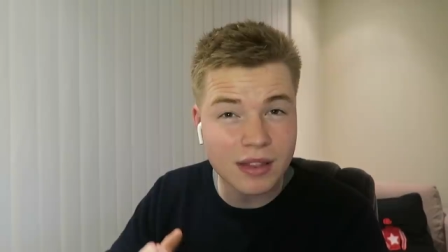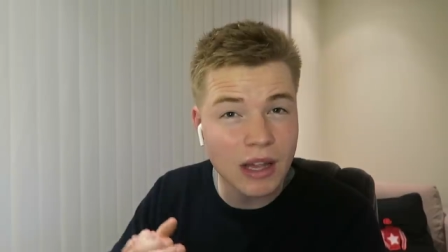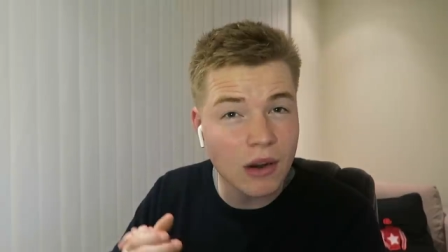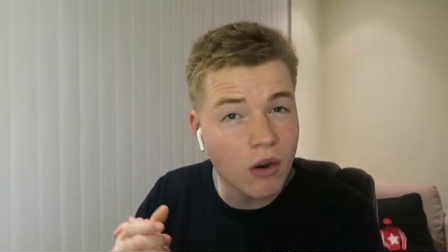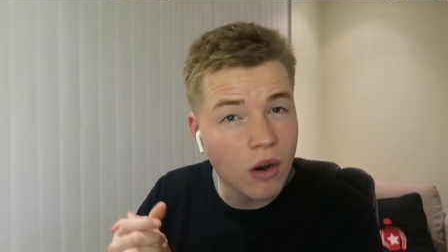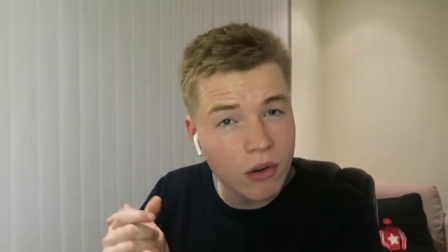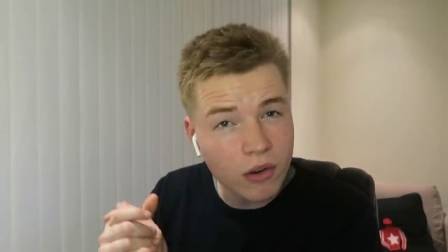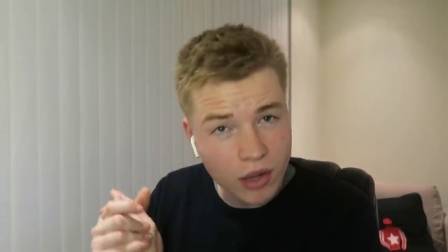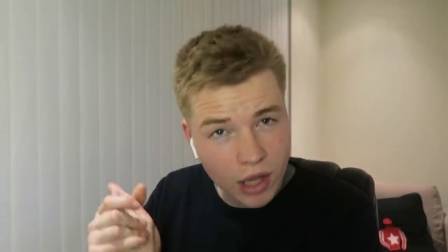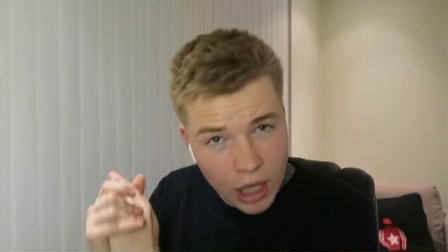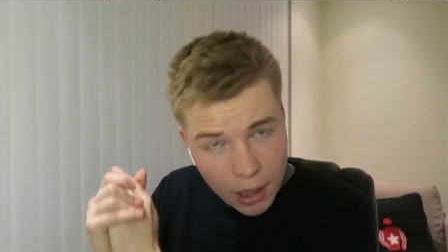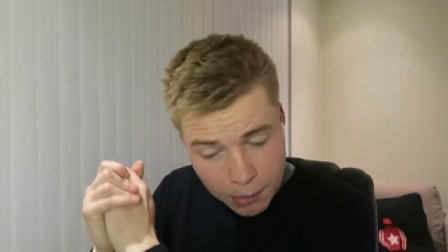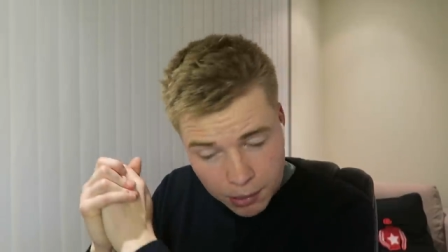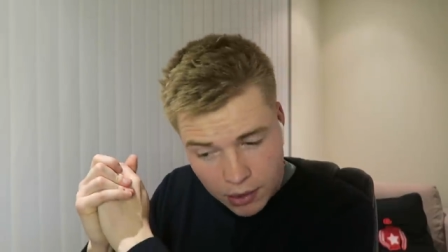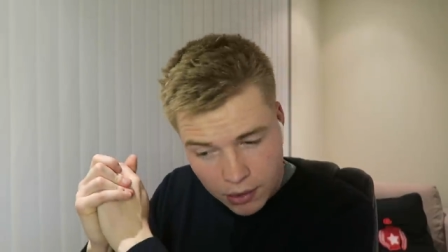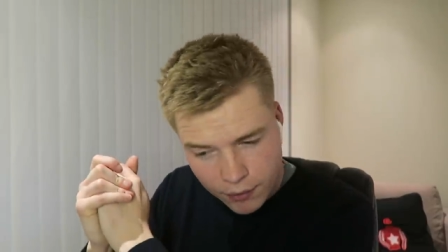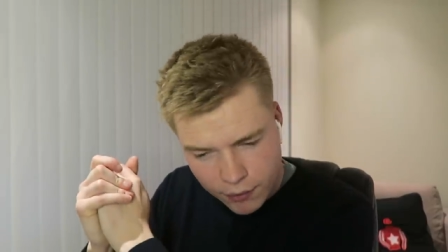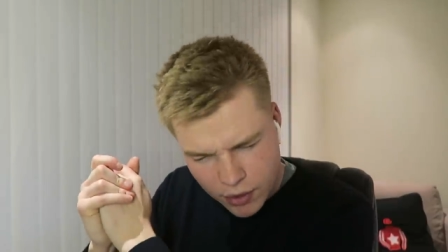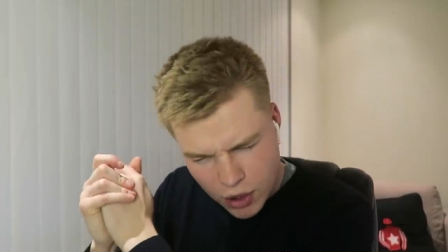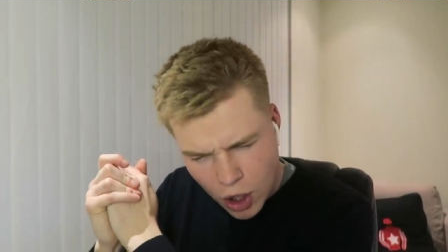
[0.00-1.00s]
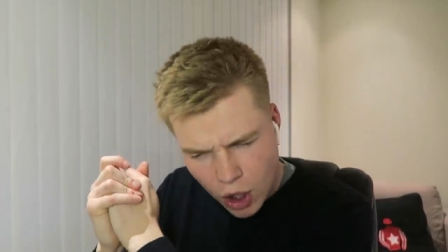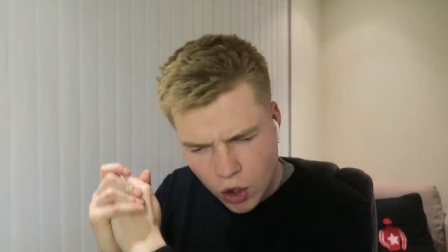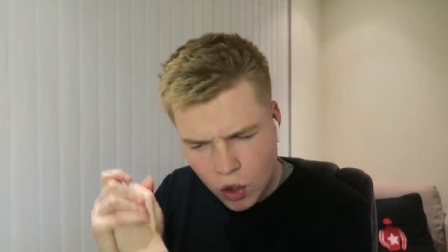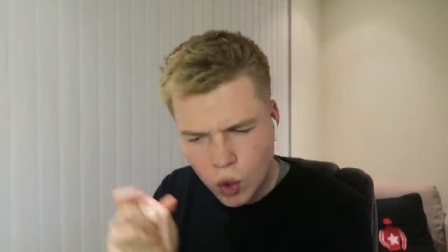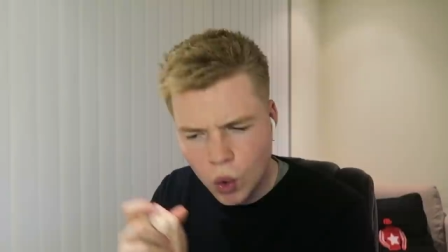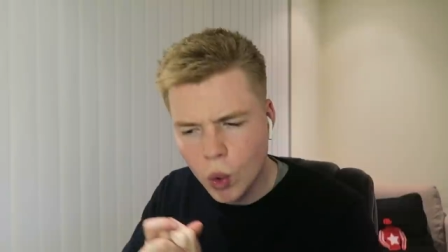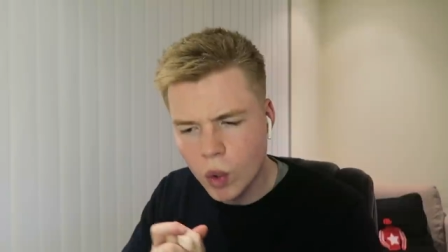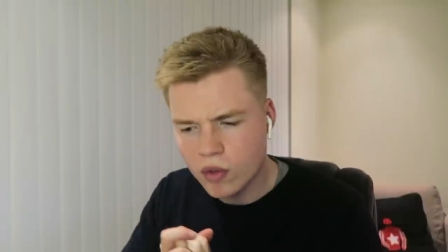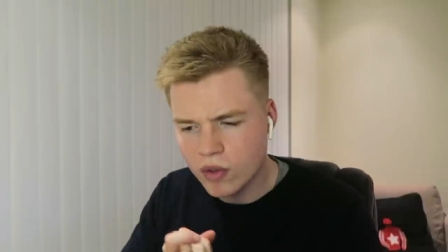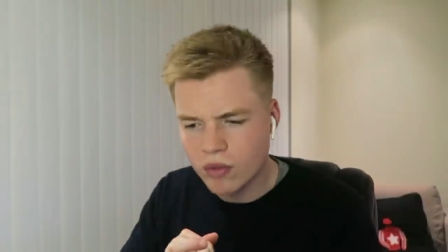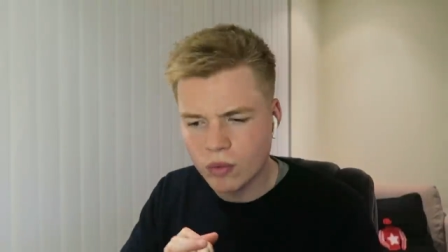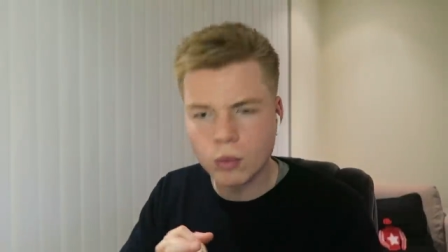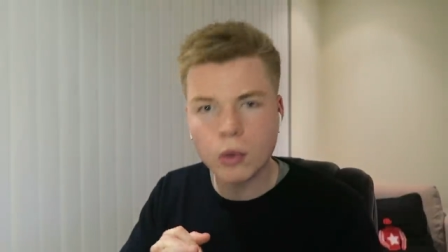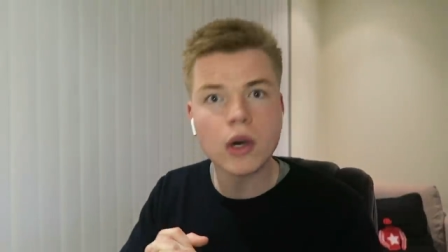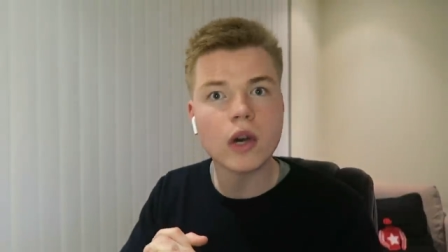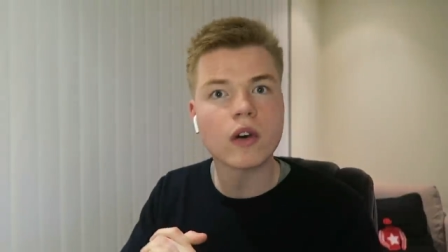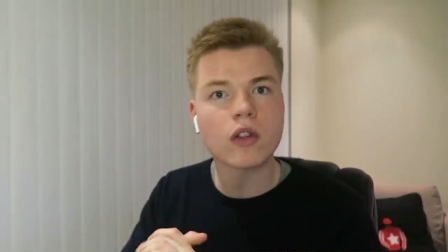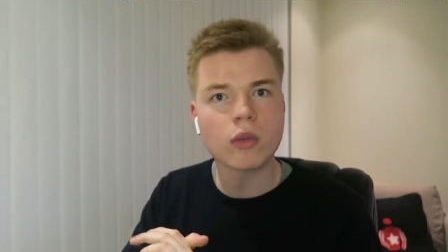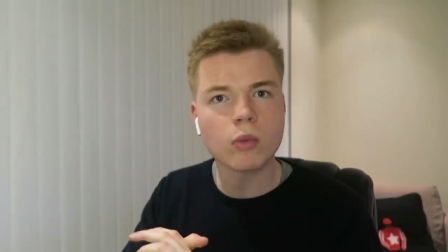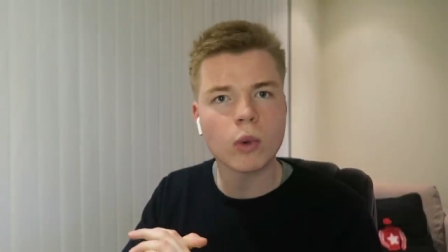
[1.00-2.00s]
There are a couple of young horses
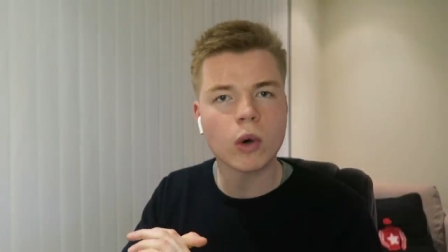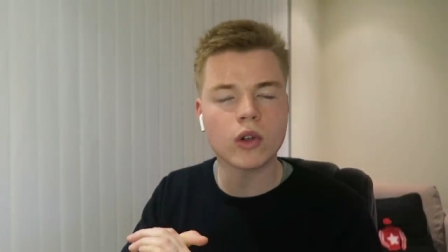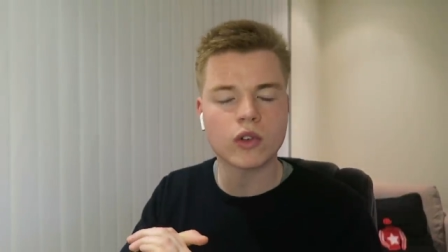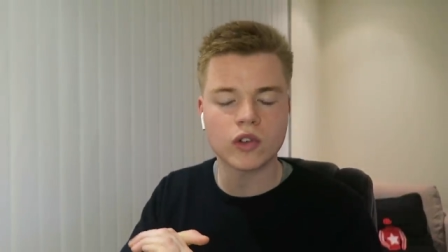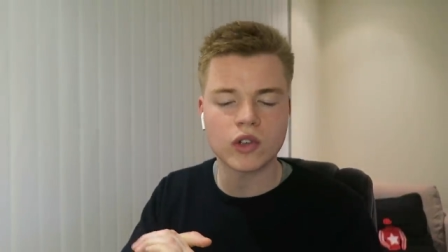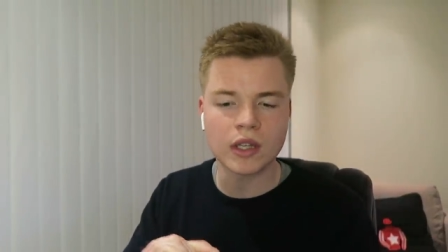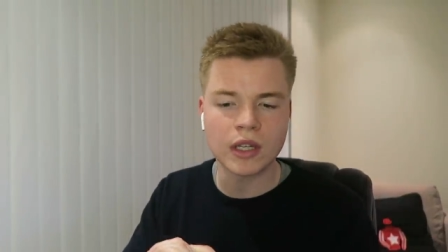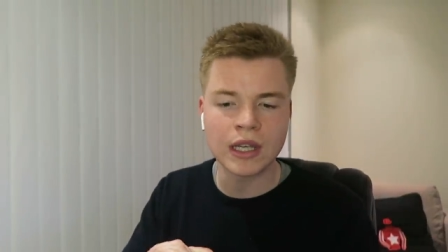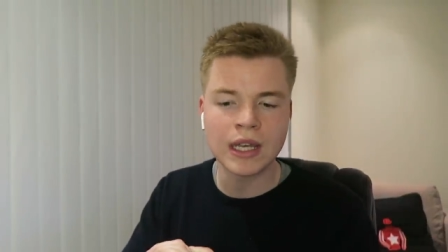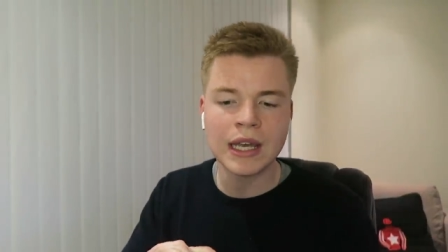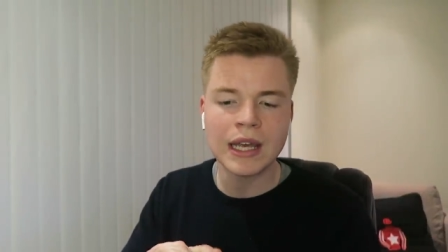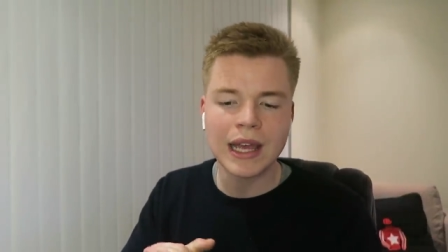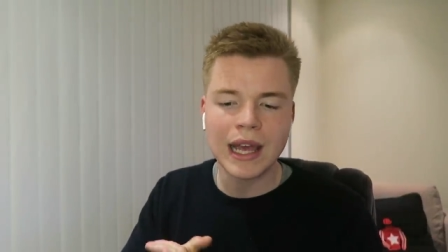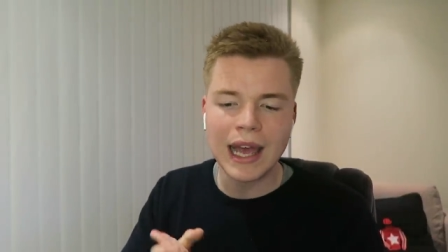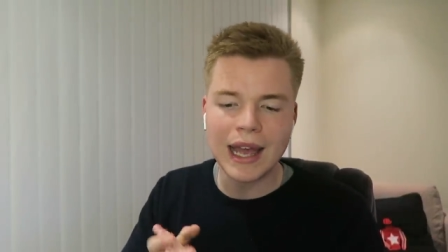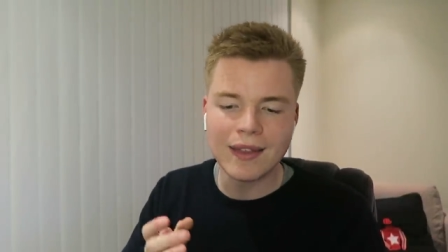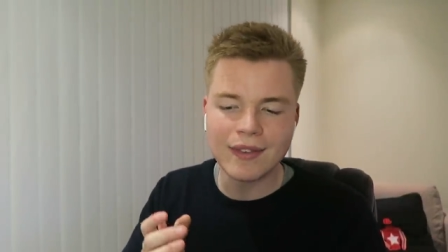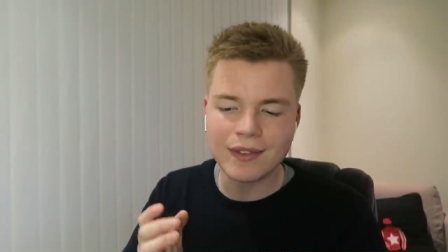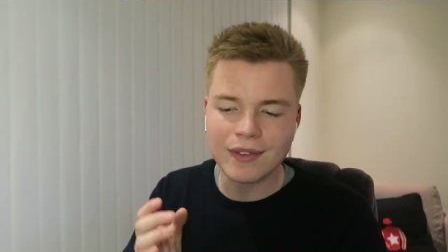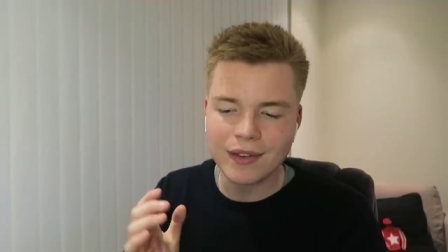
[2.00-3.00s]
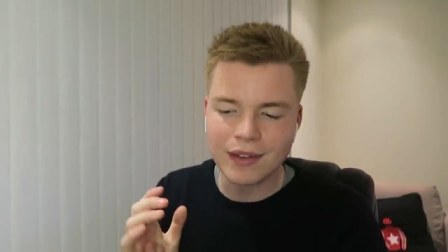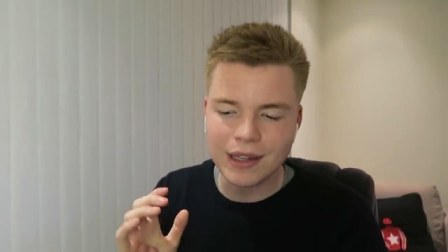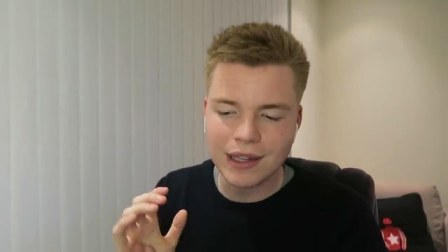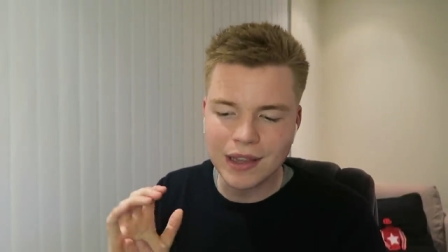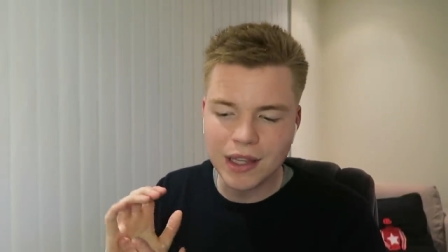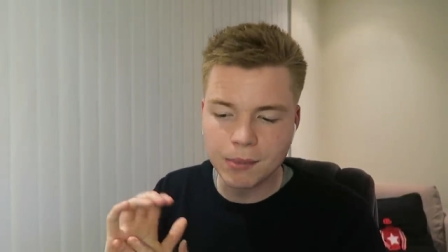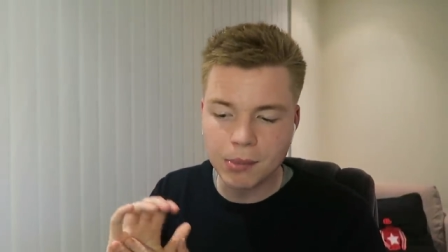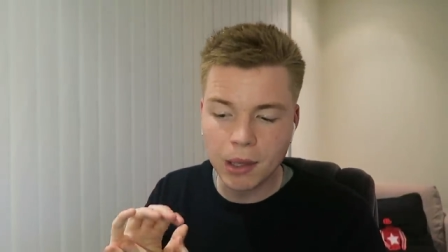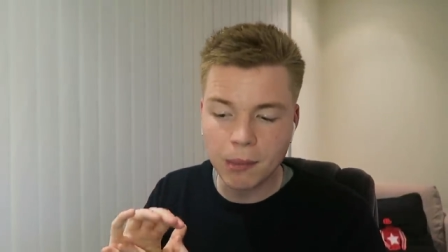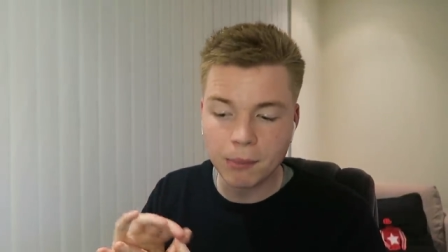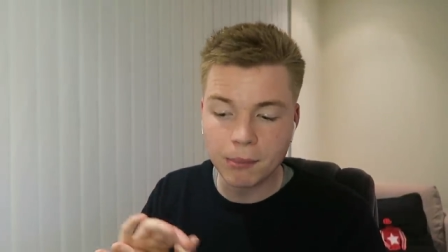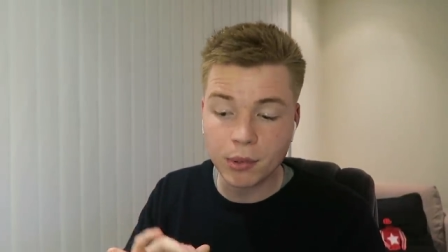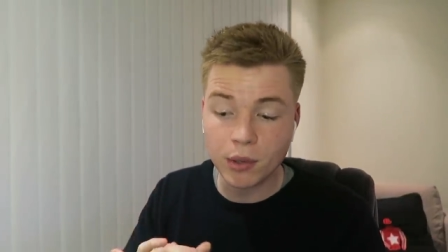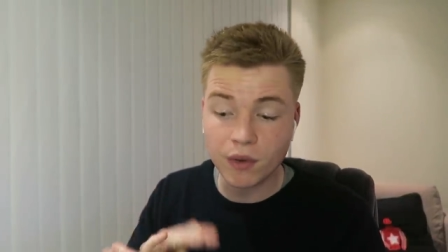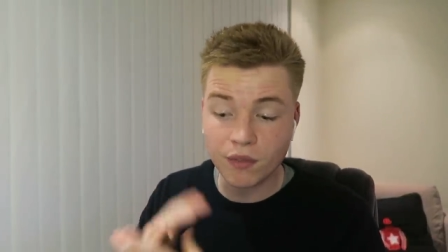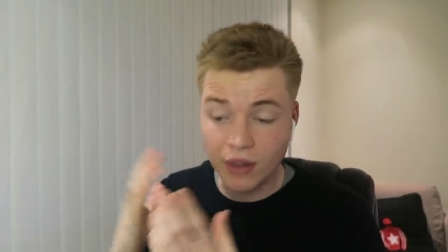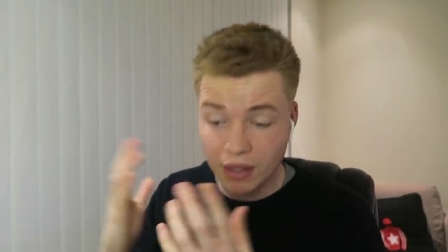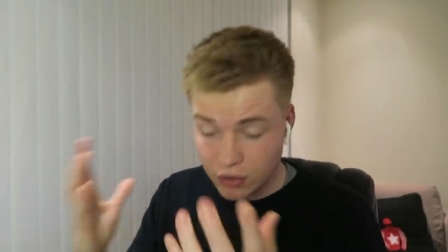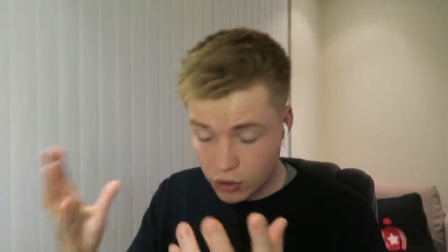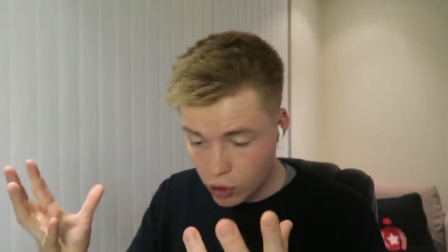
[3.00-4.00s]
worth watching entered in the bumper
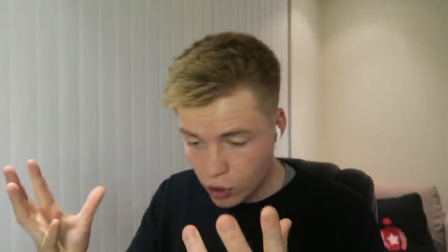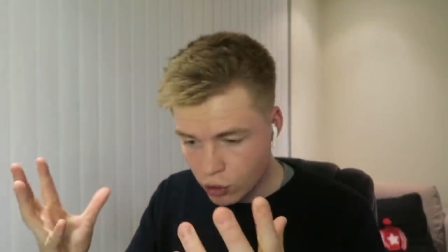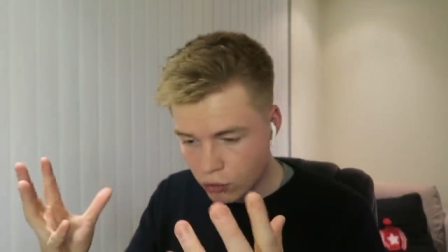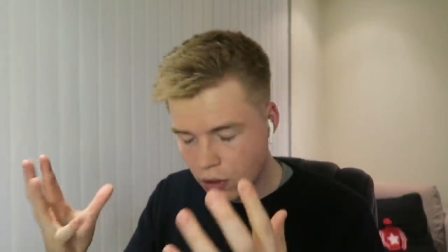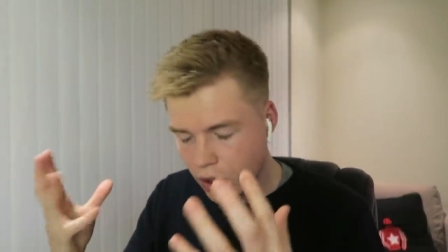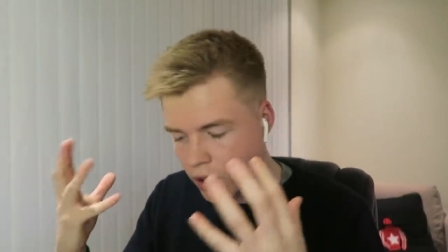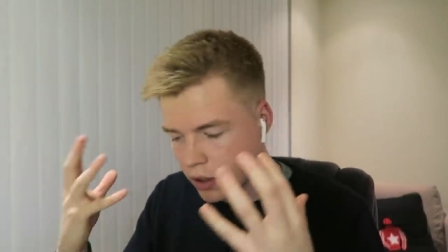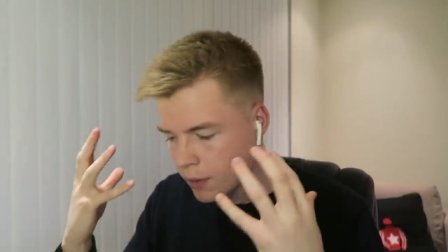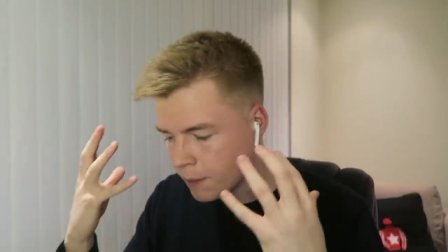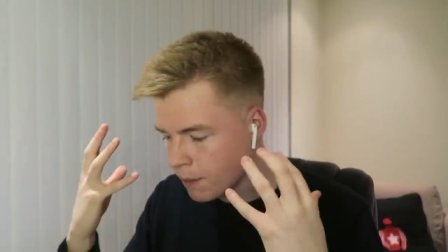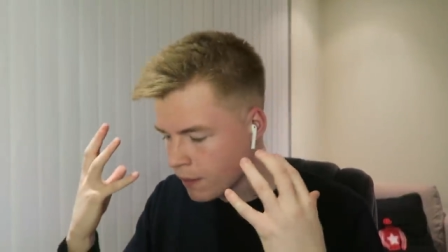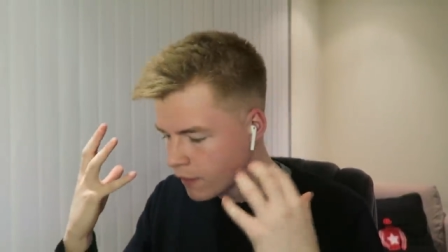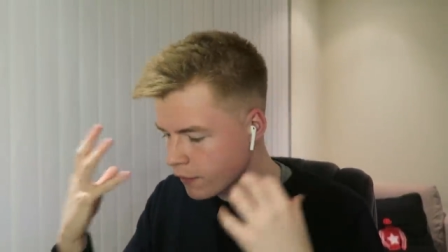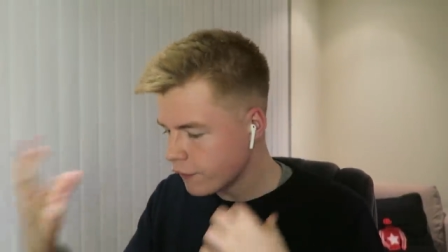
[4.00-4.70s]
if they do run.